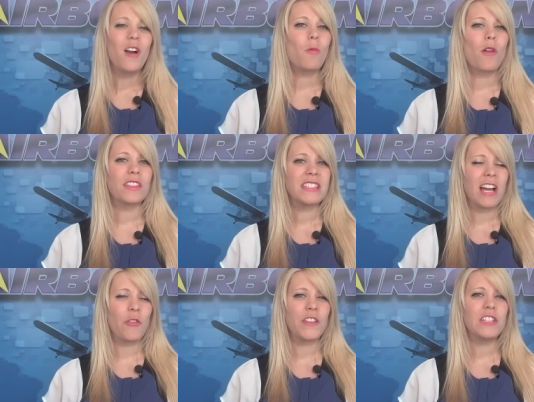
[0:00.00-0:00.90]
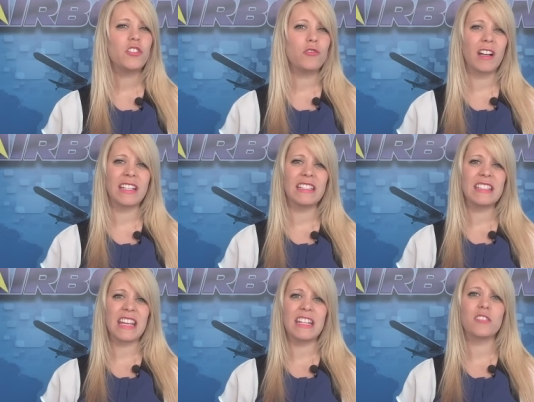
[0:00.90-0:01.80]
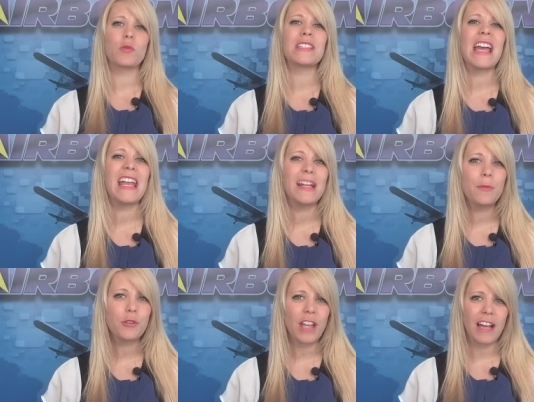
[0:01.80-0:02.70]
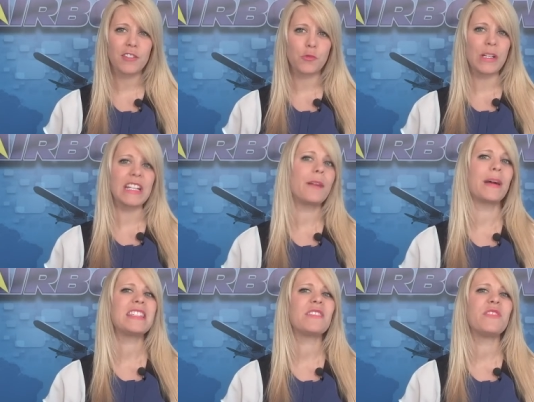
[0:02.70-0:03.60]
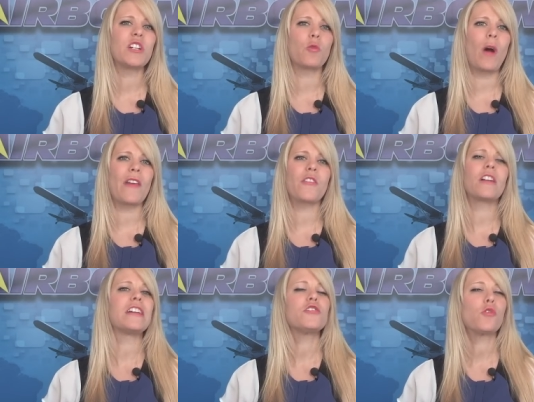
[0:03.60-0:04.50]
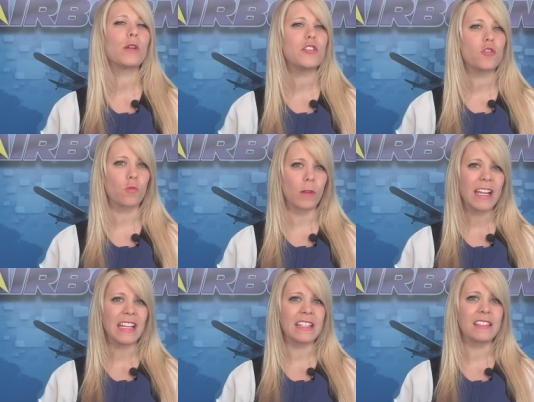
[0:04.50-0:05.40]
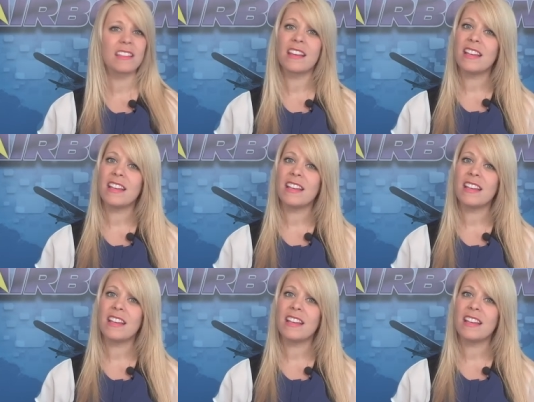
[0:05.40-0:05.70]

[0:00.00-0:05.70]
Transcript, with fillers: While the southeast United States was hammered last week by severe weather and torrential rains,